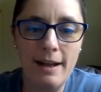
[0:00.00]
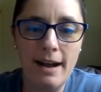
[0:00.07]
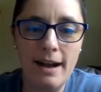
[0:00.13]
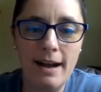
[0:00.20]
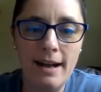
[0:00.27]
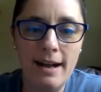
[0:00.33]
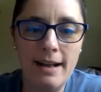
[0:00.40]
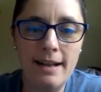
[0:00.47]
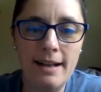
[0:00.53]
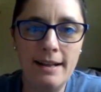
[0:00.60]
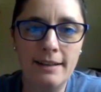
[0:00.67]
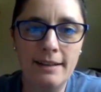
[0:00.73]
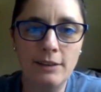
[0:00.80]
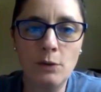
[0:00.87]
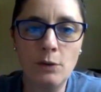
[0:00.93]
Uh,
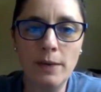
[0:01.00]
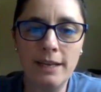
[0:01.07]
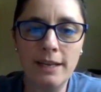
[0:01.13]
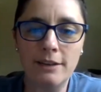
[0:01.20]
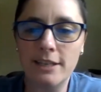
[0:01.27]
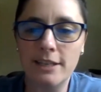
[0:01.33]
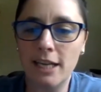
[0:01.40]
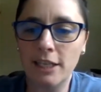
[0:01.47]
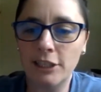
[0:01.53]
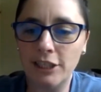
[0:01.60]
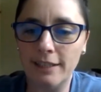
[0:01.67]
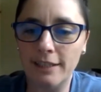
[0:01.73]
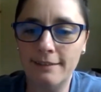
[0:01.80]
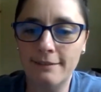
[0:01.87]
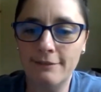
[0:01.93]
quick
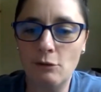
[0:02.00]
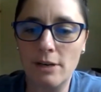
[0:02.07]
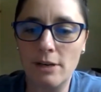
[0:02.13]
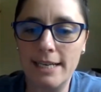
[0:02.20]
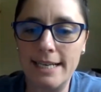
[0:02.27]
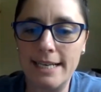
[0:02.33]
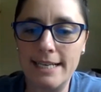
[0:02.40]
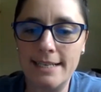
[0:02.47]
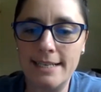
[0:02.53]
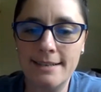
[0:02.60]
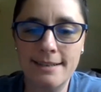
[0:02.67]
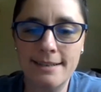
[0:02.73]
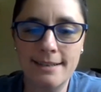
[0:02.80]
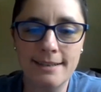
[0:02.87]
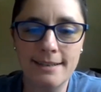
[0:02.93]
introduction for Ian,
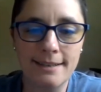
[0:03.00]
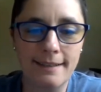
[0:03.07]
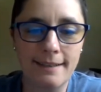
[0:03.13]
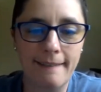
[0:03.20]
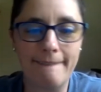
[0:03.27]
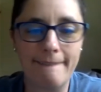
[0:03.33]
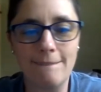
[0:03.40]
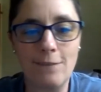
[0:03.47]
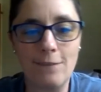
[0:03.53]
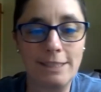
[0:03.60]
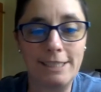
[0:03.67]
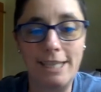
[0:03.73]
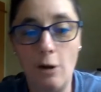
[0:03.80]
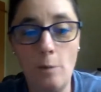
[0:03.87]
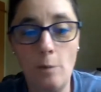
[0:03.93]
once
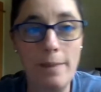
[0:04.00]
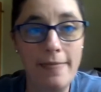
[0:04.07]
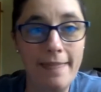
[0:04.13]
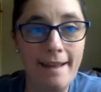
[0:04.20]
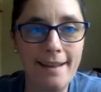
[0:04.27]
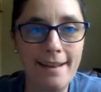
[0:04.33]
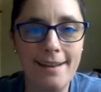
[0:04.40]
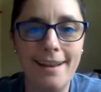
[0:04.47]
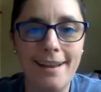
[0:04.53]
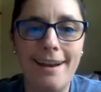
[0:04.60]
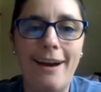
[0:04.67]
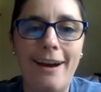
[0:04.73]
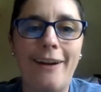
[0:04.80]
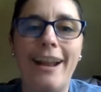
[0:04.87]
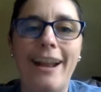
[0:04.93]
I open that.
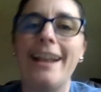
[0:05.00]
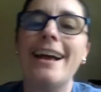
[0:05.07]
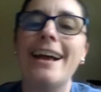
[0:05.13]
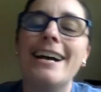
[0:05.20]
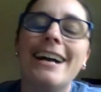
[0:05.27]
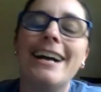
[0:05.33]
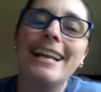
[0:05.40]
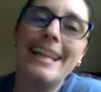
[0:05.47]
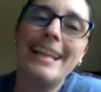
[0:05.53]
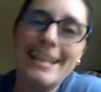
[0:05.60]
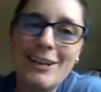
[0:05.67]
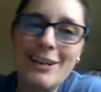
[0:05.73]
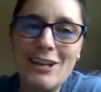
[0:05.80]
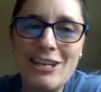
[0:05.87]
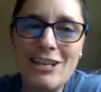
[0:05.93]
All right, Ian
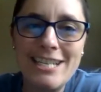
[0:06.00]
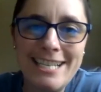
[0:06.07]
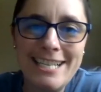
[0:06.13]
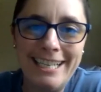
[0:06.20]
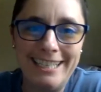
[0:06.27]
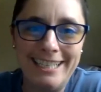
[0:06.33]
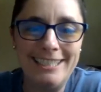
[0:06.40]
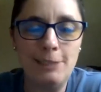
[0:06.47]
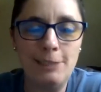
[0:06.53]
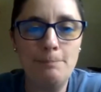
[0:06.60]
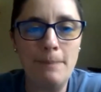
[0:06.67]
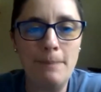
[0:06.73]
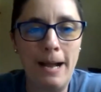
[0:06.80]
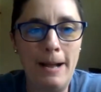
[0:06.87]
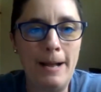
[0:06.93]
earned his
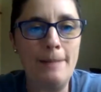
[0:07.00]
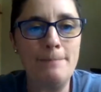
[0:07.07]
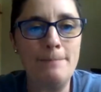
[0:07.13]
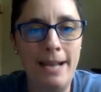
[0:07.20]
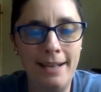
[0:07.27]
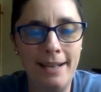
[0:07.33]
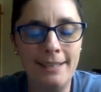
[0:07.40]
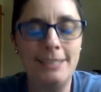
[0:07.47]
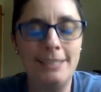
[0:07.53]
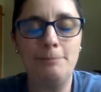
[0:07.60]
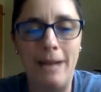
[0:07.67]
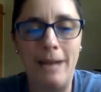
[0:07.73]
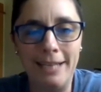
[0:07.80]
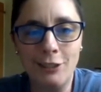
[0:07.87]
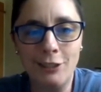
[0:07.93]
uh, his
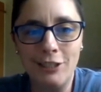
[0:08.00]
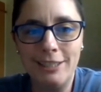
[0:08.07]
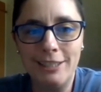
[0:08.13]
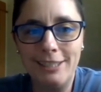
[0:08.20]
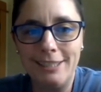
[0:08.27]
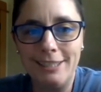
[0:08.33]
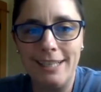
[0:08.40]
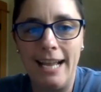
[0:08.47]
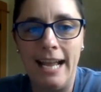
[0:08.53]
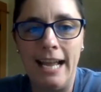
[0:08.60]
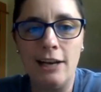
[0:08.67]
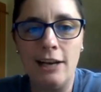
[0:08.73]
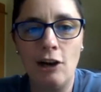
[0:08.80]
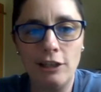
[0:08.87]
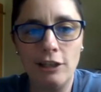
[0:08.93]
bachelor's
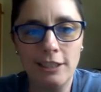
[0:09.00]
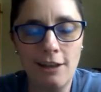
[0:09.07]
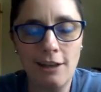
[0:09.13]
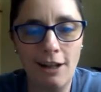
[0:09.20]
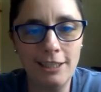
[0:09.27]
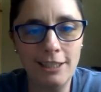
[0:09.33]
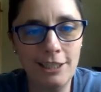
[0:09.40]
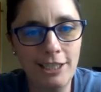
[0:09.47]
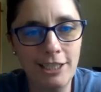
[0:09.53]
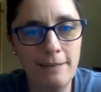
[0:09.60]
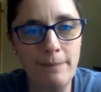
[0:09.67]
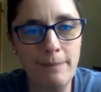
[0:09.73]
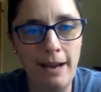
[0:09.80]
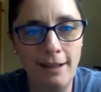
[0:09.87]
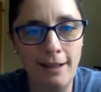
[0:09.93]
at Carleton College in
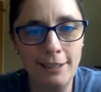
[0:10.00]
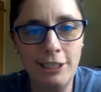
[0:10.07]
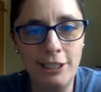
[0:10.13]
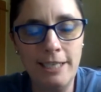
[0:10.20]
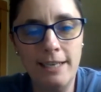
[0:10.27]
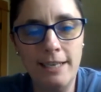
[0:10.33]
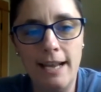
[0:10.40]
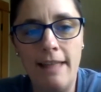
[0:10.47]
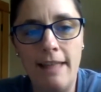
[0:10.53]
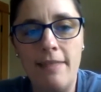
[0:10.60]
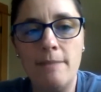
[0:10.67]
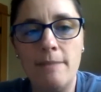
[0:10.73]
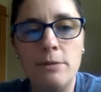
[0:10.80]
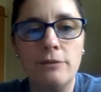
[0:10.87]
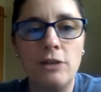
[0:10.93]
biology, and
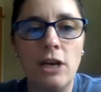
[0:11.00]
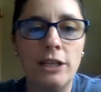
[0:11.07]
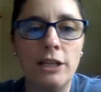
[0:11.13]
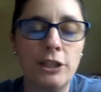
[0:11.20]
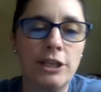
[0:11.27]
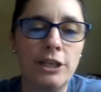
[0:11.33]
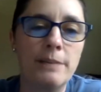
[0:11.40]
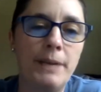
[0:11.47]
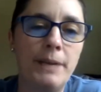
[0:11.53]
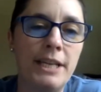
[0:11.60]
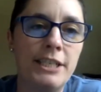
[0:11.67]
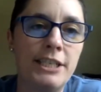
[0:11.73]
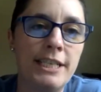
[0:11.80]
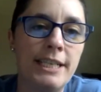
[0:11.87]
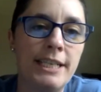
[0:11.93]
then moved on to earn a
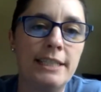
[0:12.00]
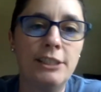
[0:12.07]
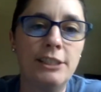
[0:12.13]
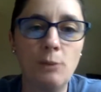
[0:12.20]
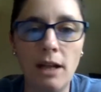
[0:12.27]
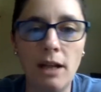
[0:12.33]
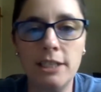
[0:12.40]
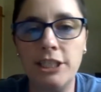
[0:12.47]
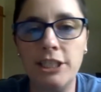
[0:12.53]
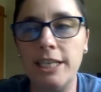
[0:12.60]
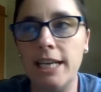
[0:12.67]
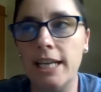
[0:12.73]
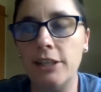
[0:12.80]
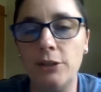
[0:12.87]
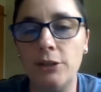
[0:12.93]
PhD in zoology
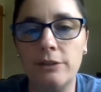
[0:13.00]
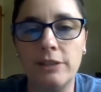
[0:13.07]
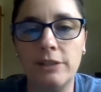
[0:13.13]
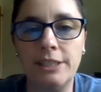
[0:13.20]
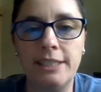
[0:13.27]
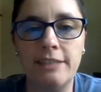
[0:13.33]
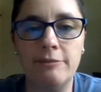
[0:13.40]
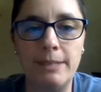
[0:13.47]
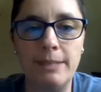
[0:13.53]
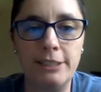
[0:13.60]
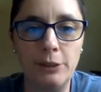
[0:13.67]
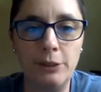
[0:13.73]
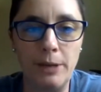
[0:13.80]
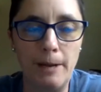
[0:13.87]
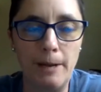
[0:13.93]
at the University of
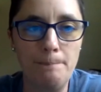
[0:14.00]
Minnesota.